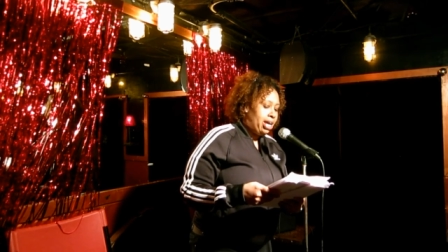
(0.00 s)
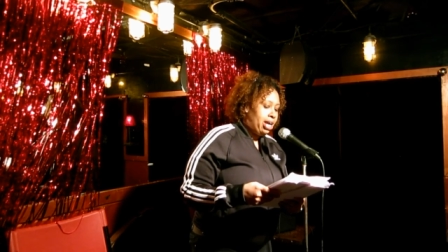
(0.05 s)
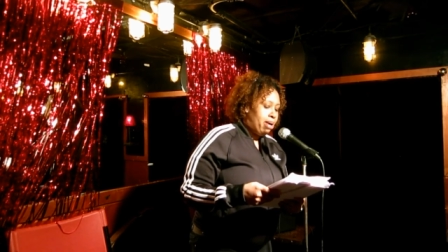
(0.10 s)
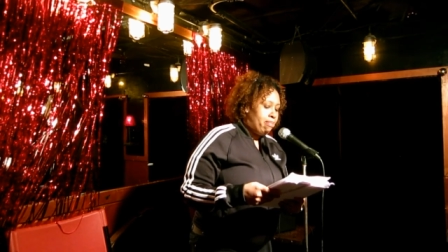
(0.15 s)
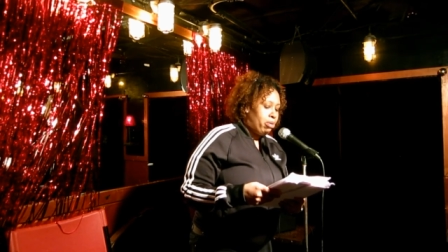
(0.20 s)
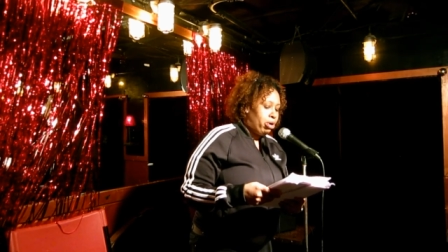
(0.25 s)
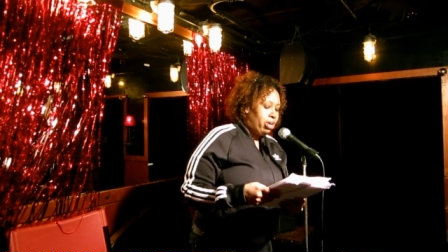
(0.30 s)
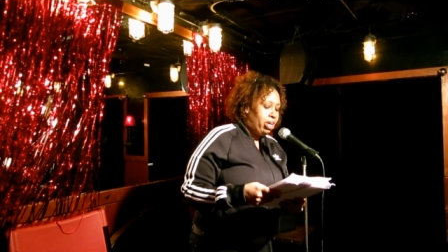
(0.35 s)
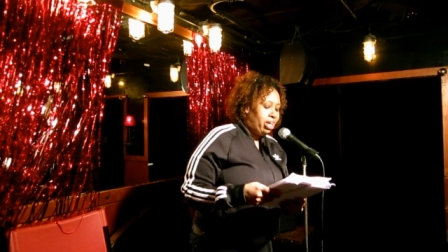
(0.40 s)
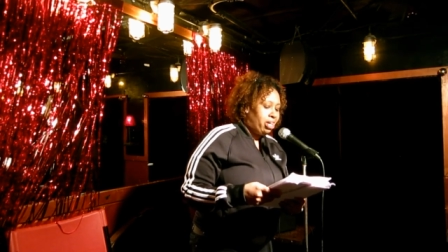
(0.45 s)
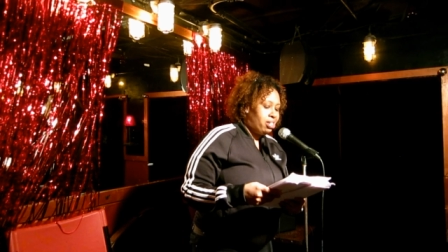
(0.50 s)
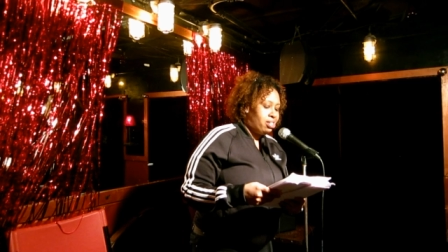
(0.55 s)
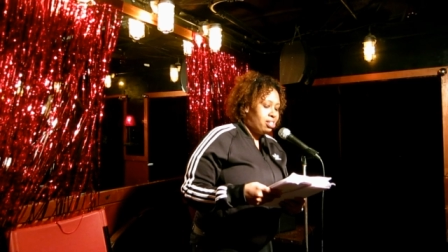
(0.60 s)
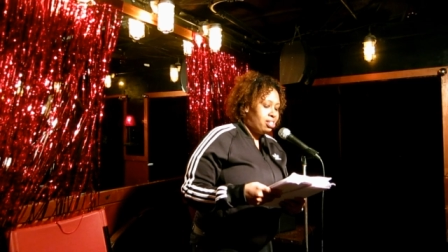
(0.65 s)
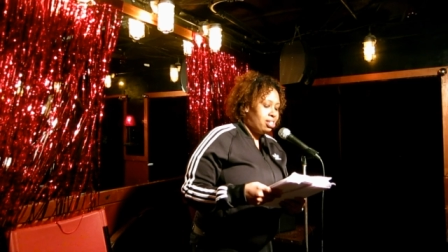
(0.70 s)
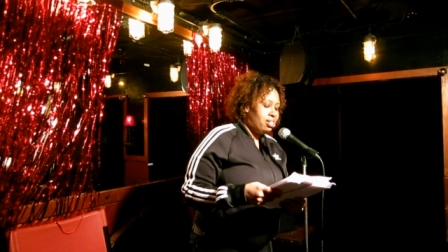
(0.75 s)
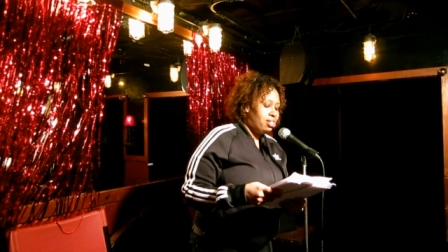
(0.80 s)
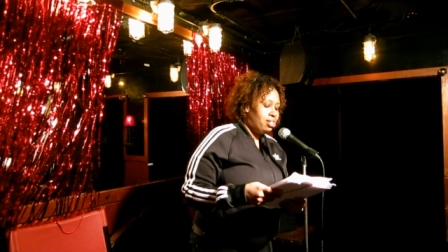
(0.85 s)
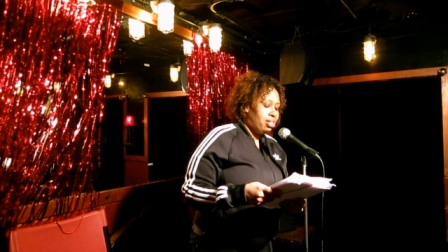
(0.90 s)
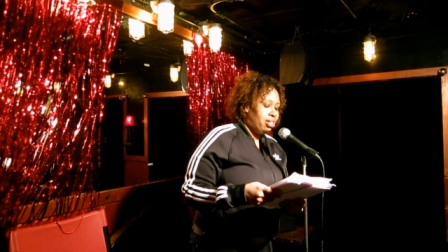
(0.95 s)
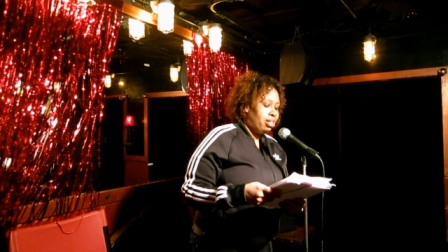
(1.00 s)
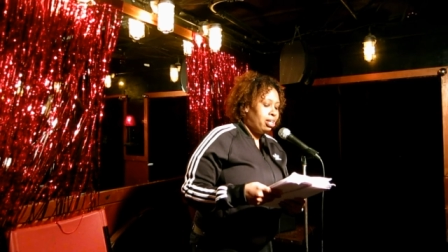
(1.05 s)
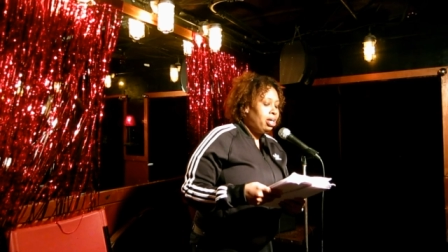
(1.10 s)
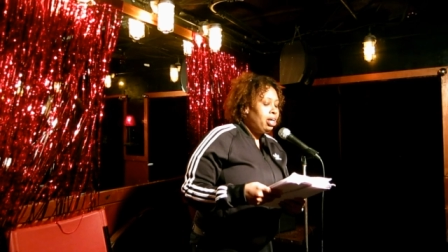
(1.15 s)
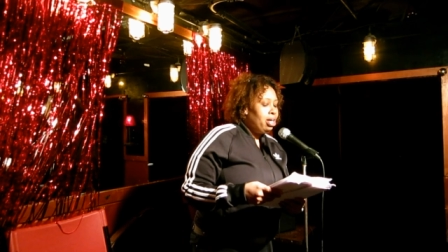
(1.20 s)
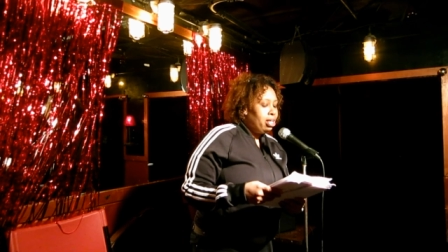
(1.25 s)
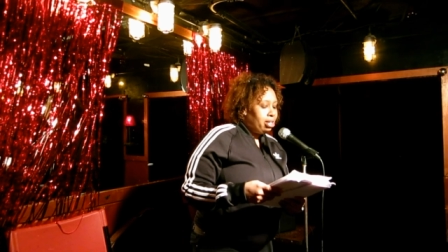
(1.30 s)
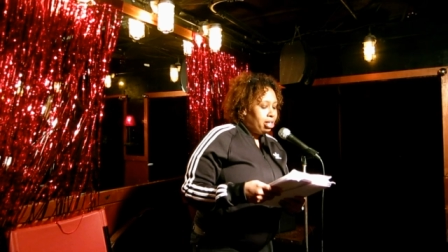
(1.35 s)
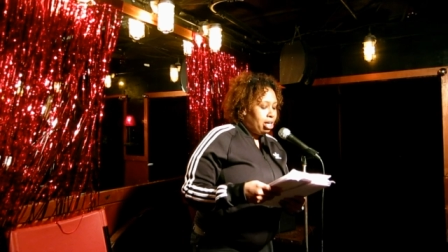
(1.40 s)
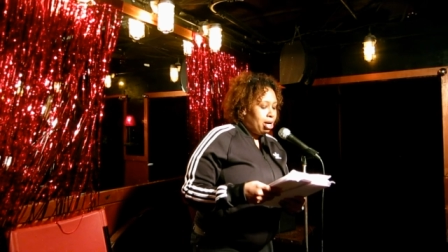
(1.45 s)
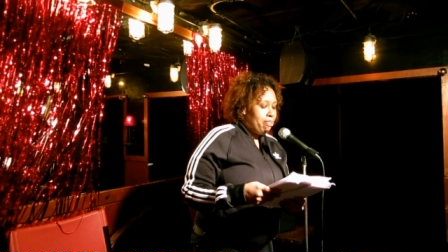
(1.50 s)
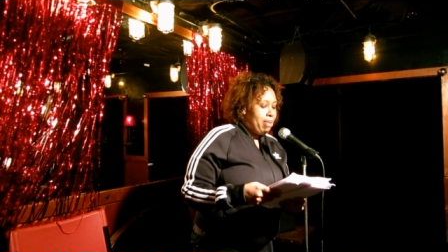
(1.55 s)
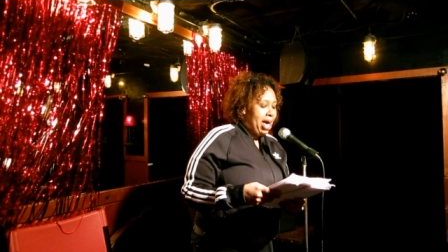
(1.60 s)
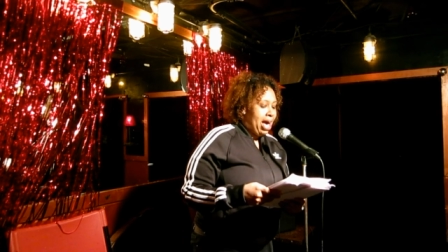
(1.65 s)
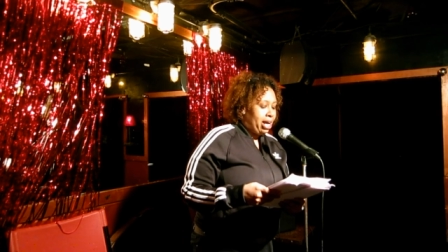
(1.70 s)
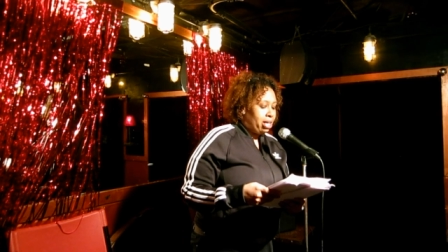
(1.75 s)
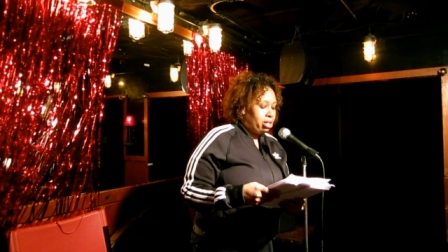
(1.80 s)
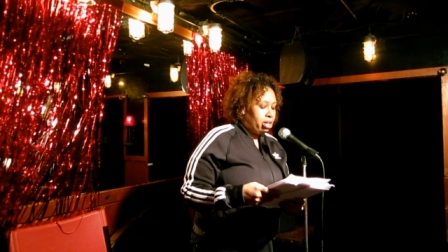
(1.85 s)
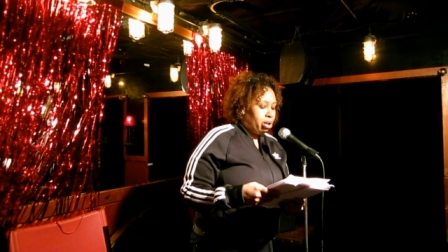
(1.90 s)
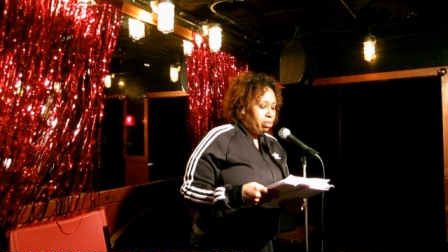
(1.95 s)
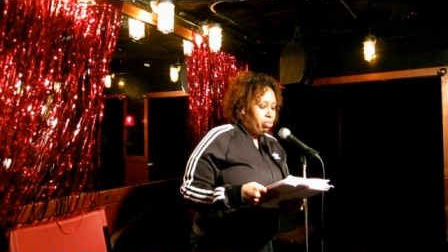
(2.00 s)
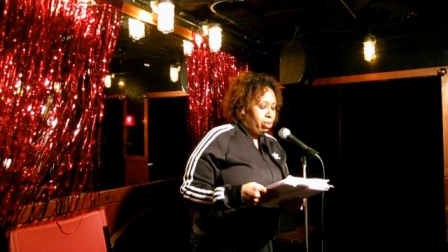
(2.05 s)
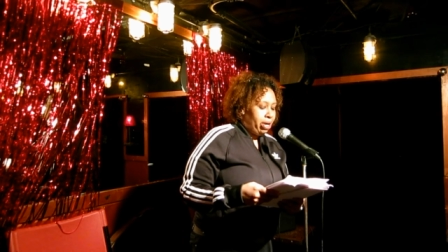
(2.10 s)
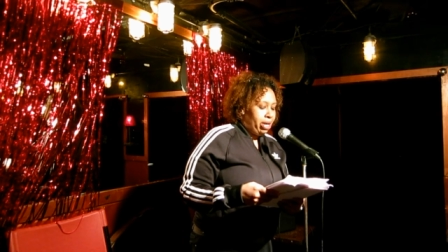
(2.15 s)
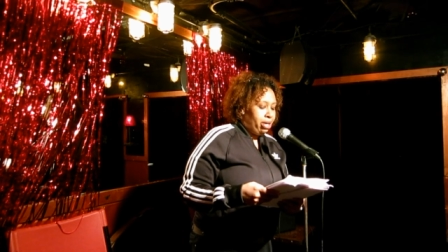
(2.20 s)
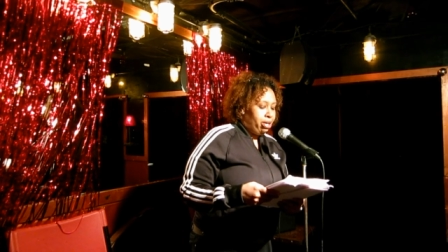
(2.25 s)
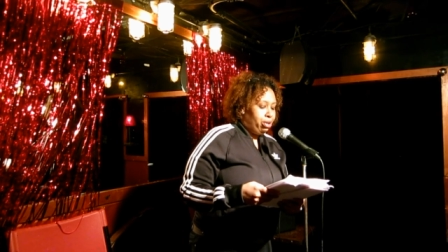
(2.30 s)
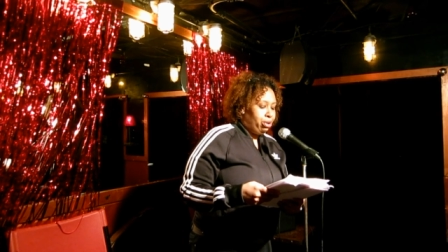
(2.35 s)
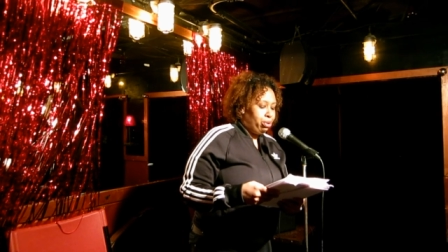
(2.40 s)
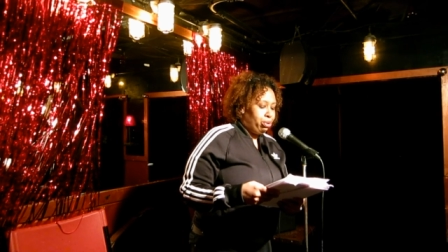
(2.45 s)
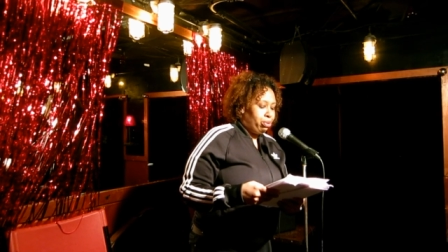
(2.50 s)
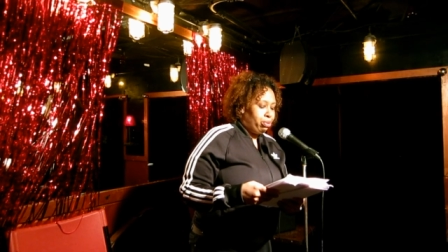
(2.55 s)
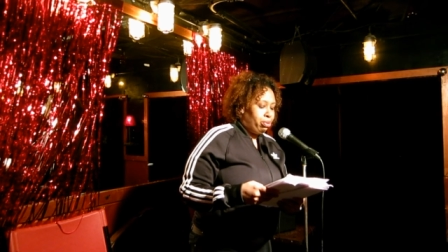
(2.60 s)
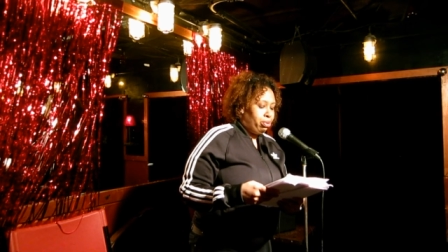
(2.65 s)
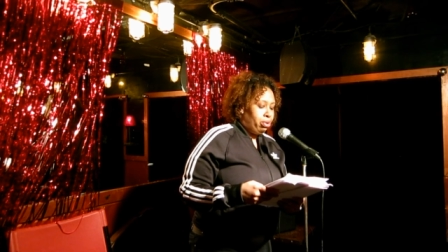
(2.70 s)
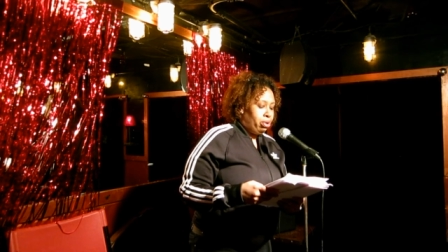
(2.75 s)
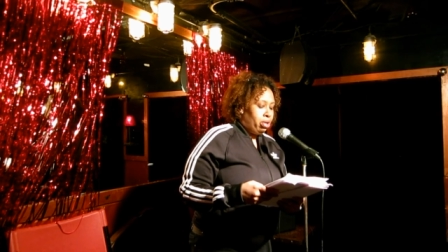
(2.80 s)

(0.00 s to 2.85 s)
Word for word: am are inconsistent, then I'm acting brand new.